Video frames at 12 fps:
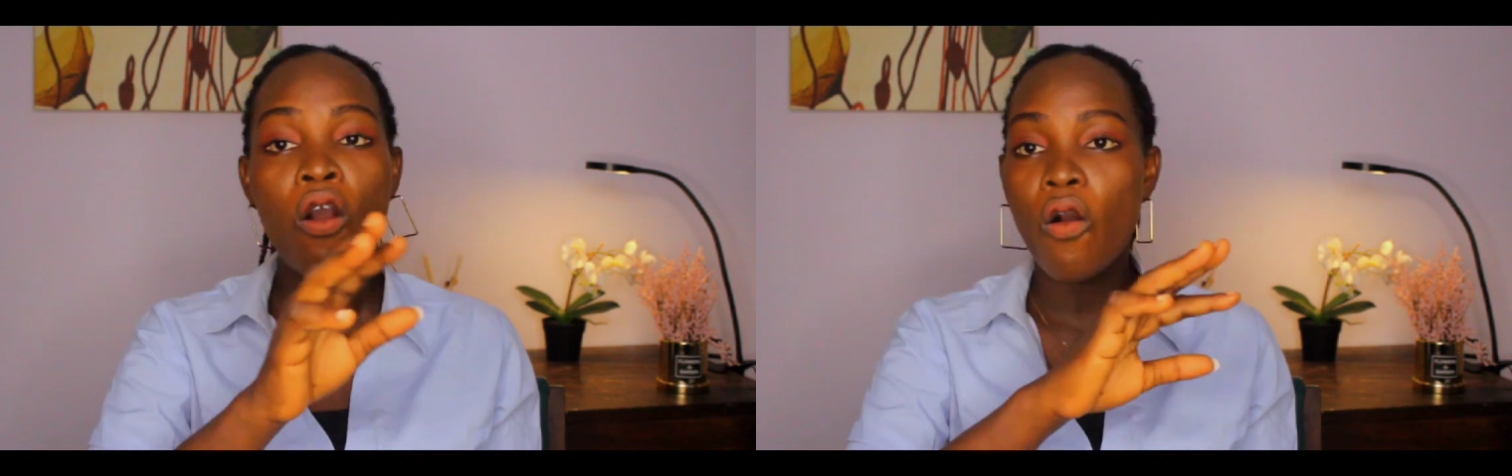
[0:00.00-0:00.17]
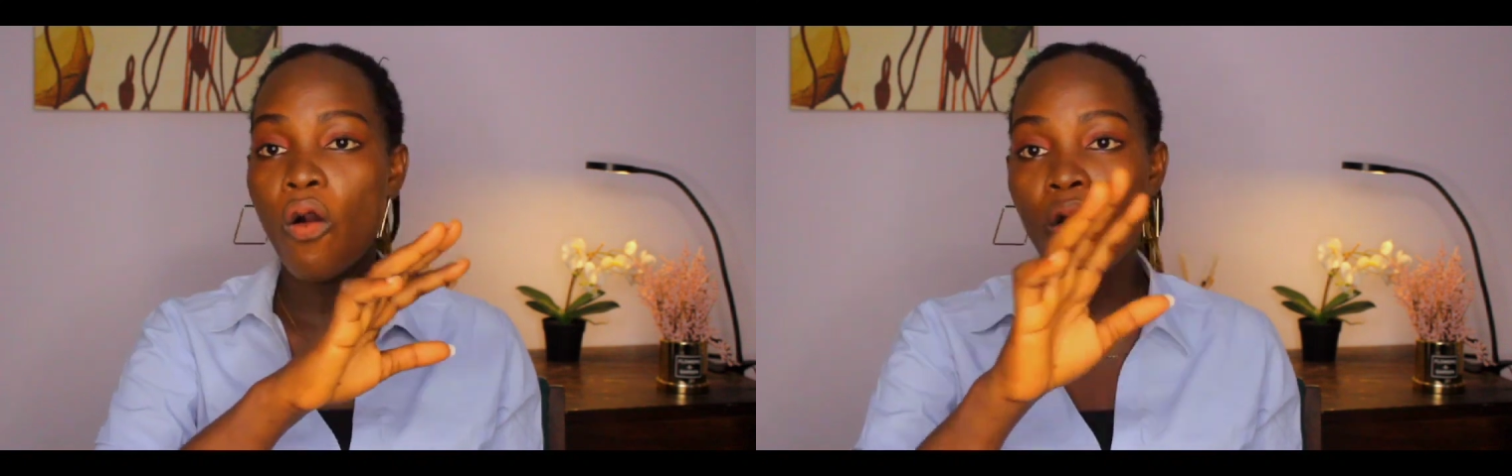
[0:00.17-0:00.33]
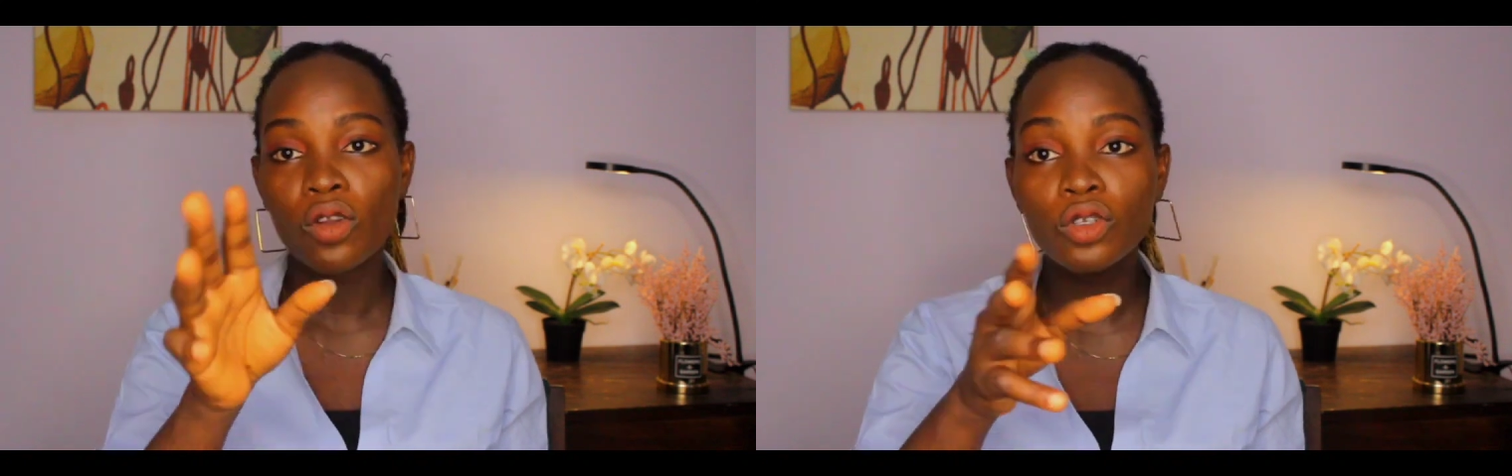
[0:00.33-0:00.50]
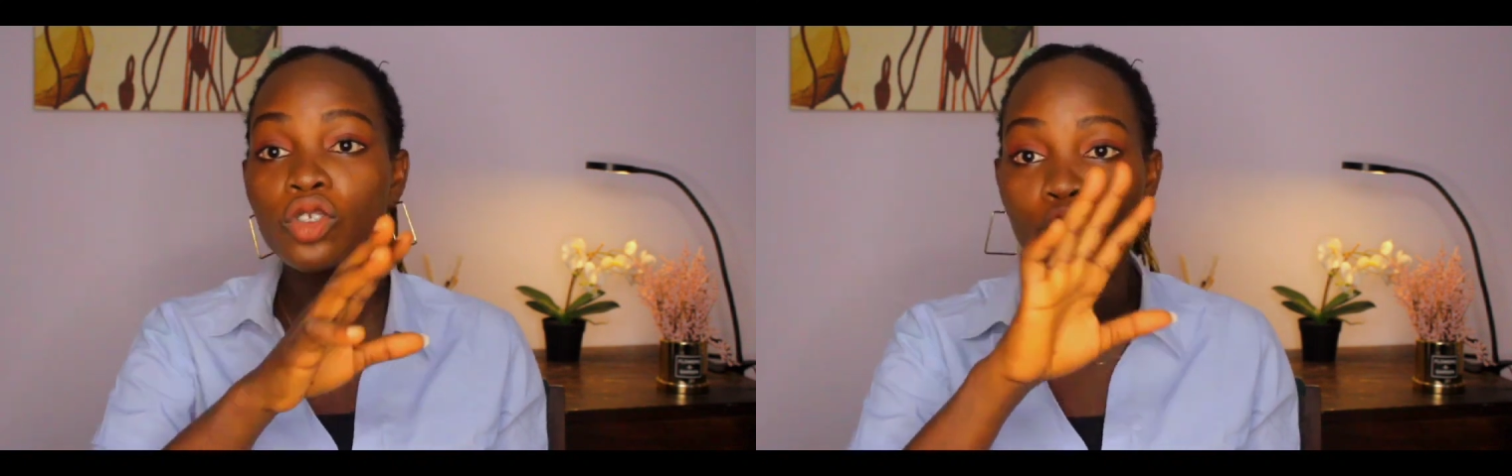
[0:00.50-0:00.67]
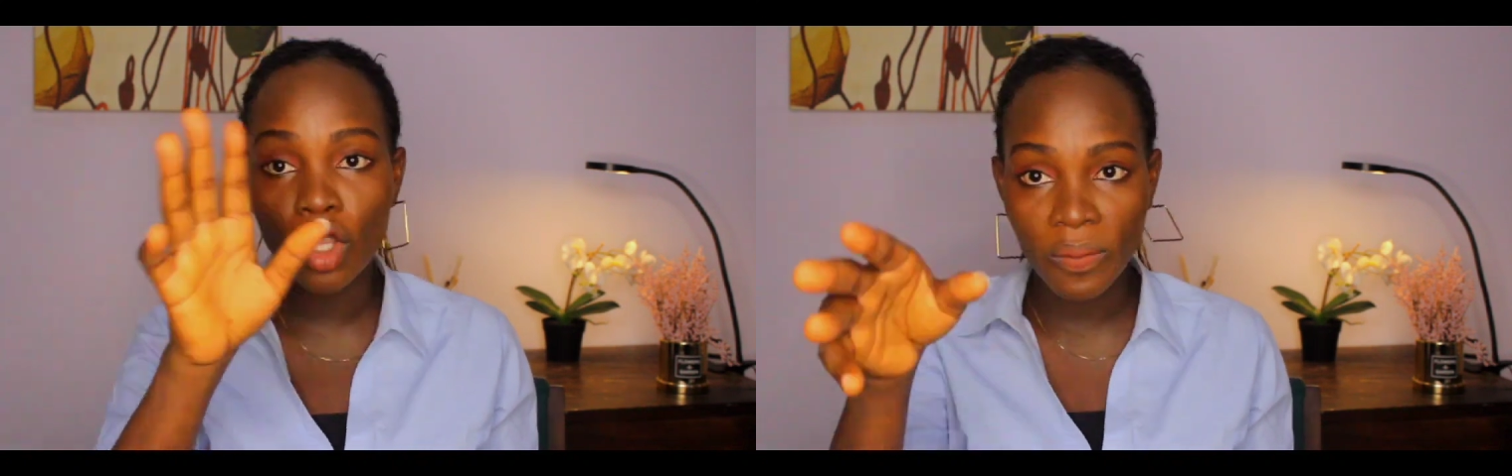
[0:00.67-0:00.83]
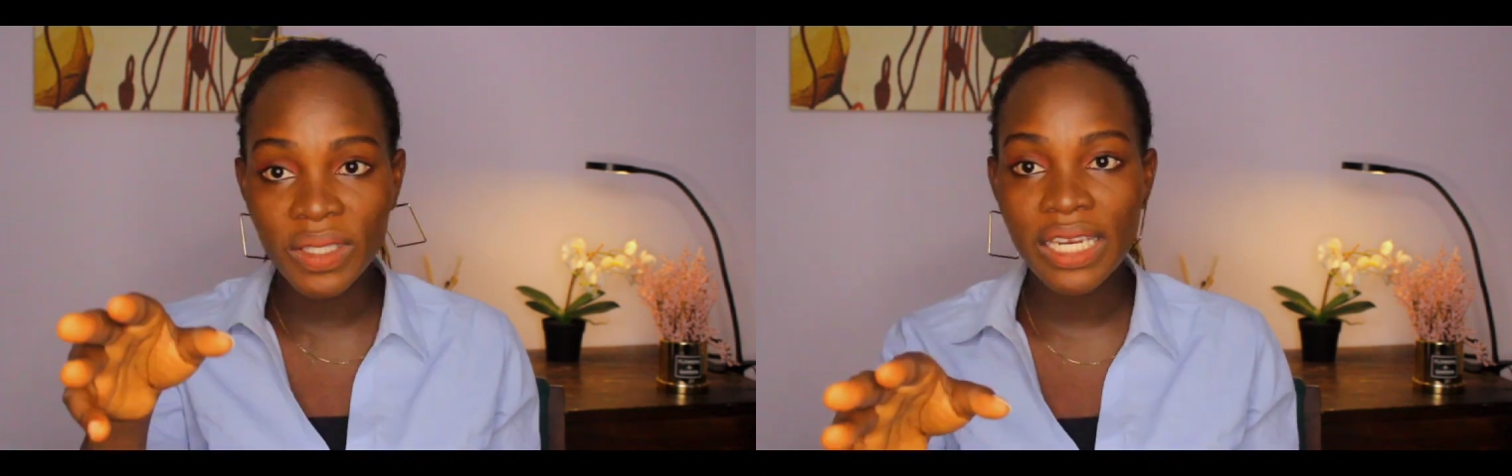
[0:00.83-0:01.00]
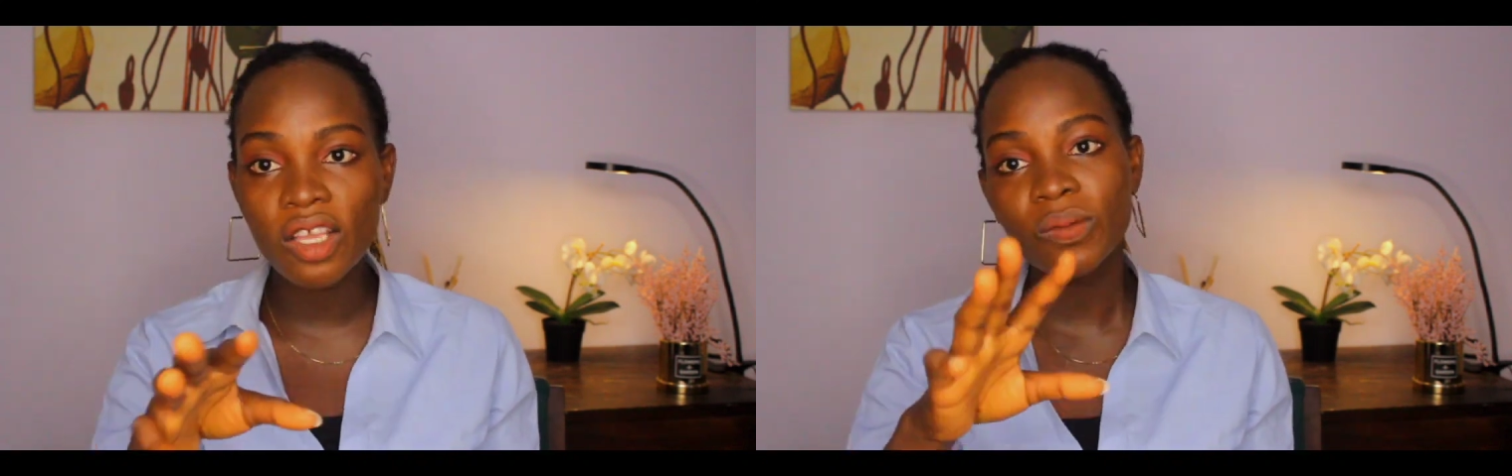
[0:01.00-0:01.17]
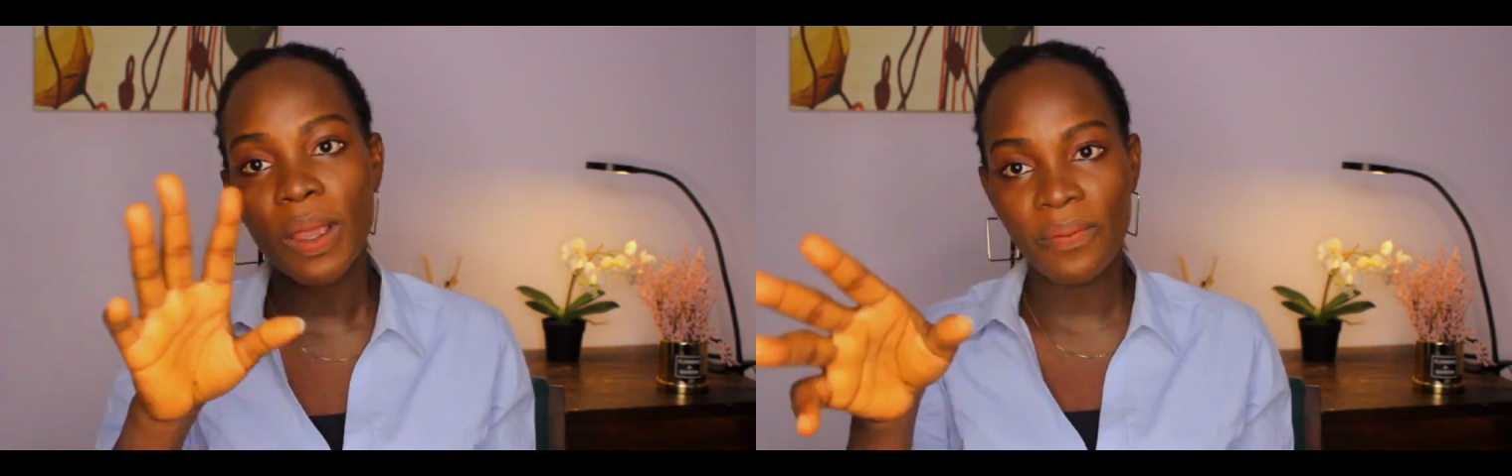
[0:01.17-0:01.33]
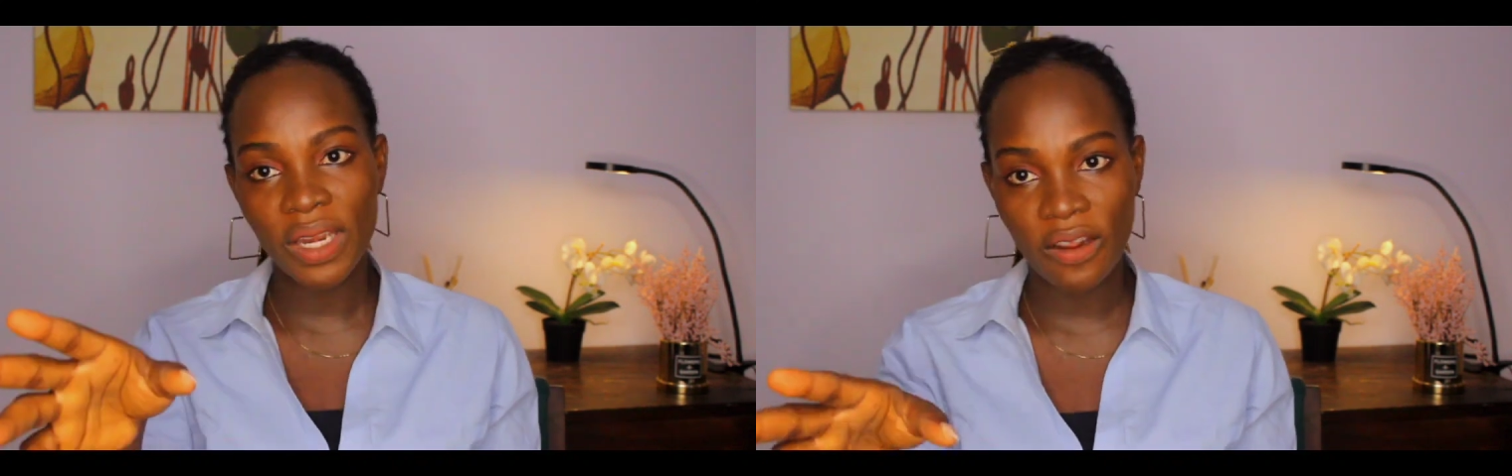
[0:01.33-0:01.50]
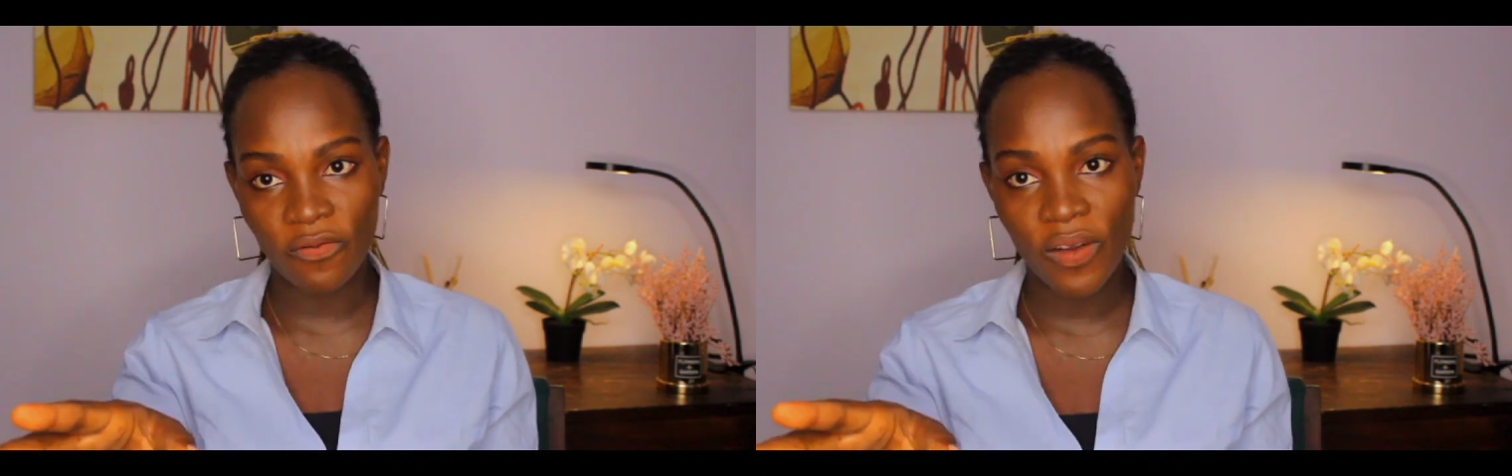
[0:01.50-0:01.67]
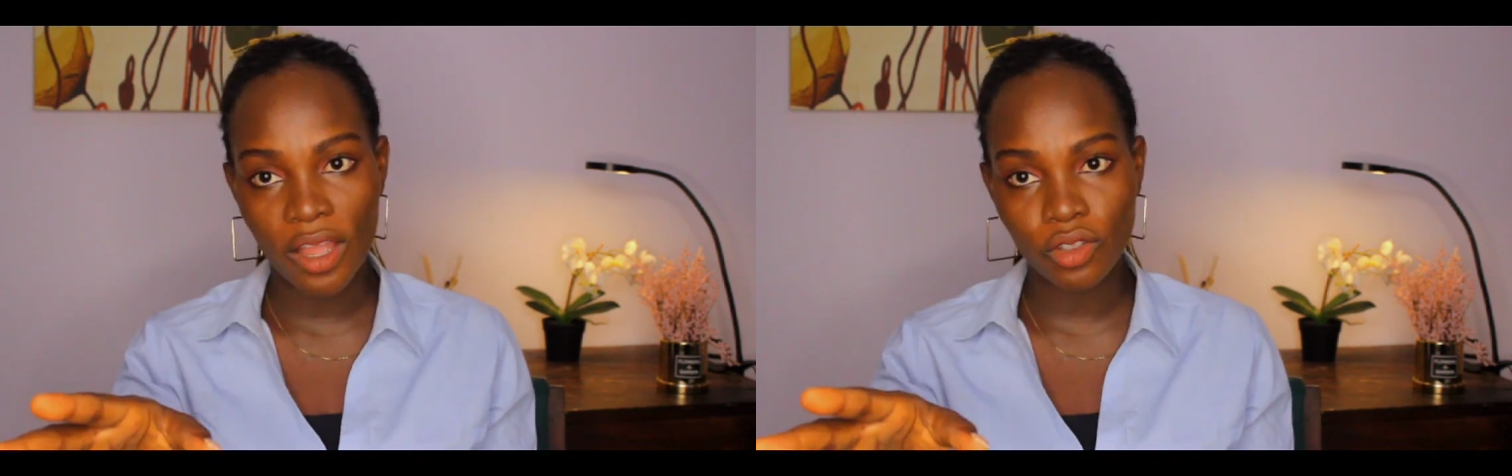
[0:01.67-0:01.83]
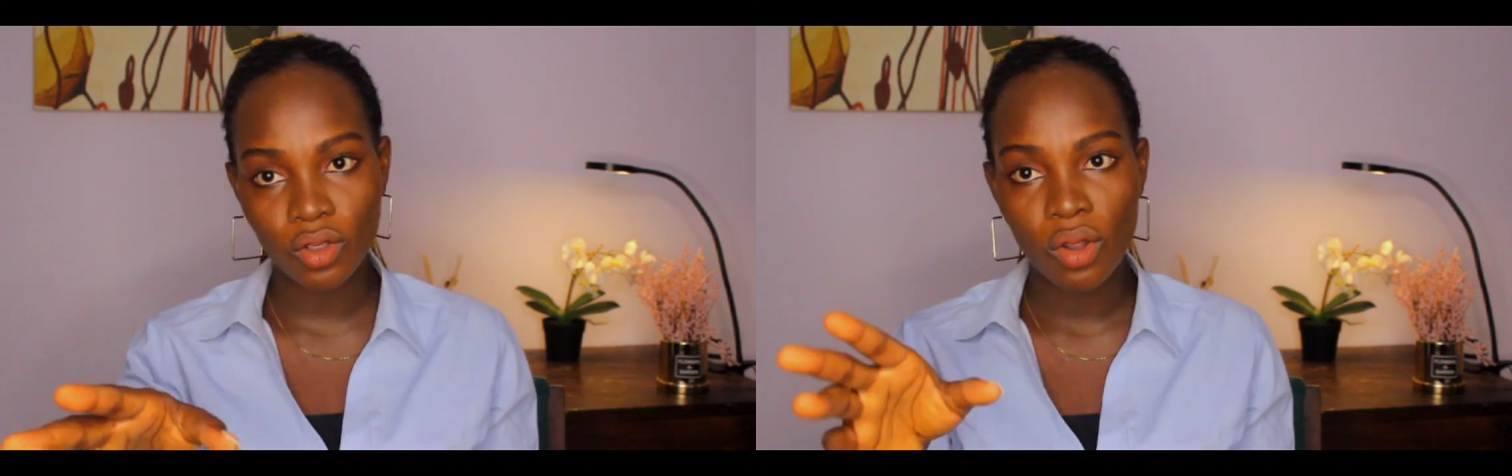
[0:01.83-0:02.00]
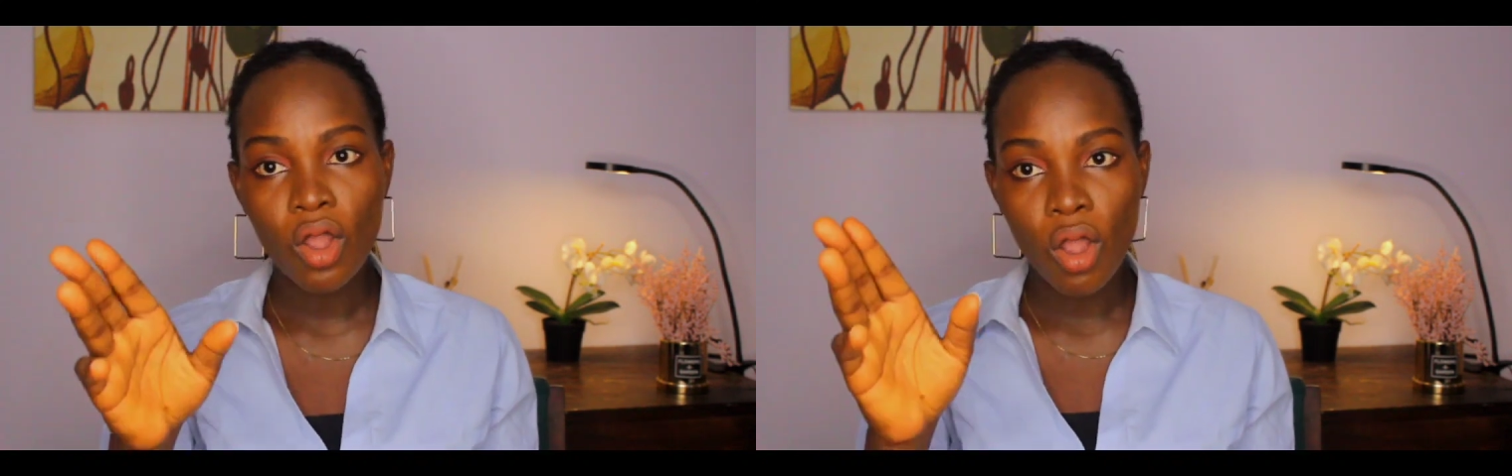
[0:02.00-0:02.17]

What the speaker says: or something else might be the factor.